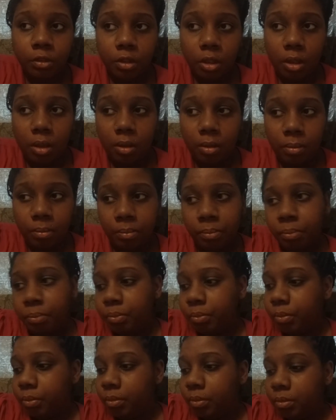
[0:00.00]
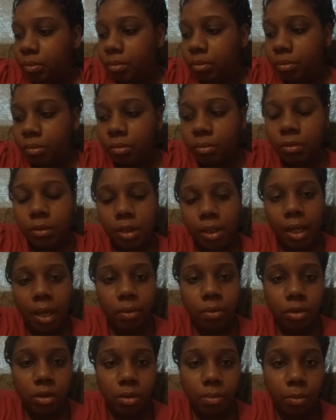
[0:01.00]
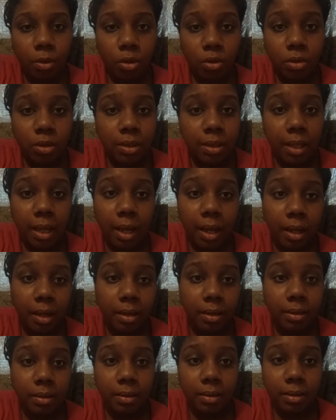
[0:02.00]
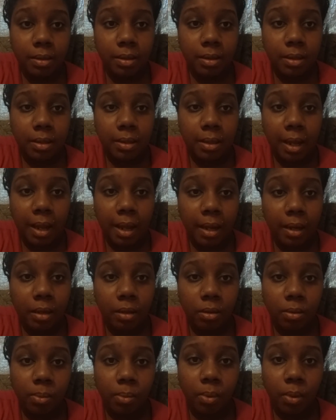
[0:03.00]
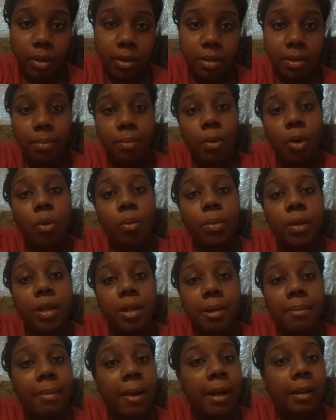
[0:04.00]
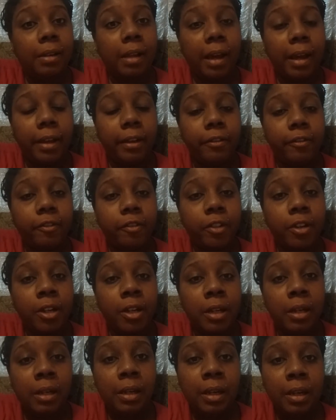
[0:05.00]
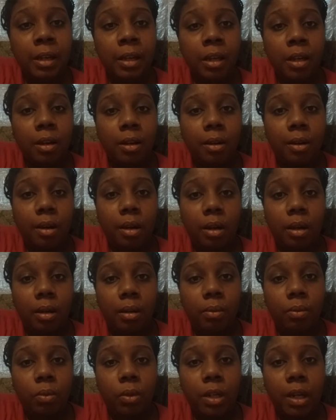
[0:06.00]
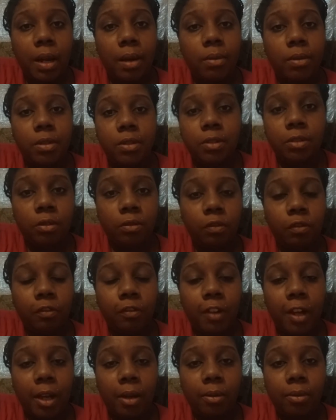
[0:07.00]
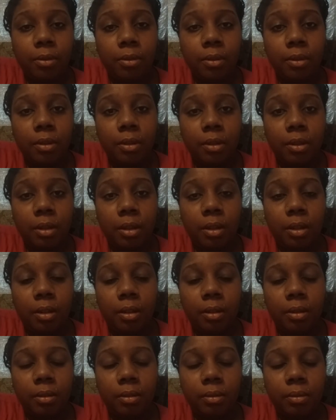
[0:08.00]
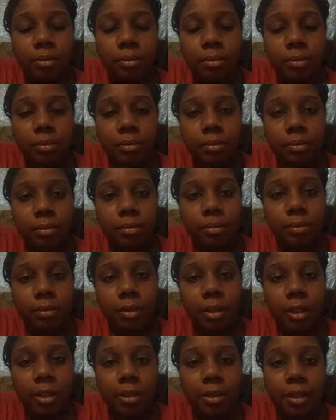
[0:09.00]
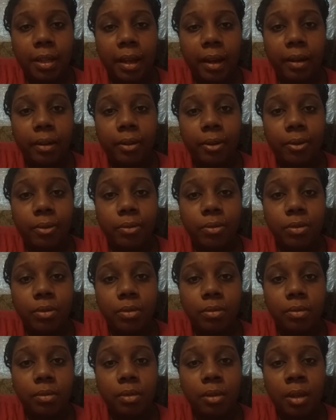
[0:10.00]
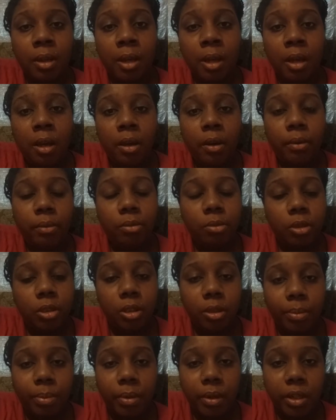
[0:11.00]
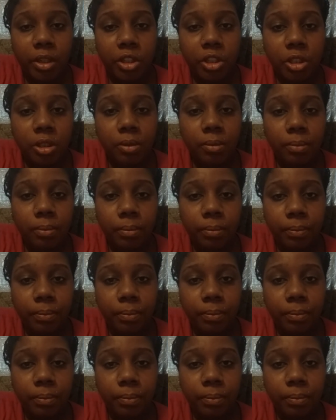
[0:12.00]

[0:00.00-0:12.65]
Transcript: That was the most sad and depressing moment in my life. When I was found and diagnosed with depression.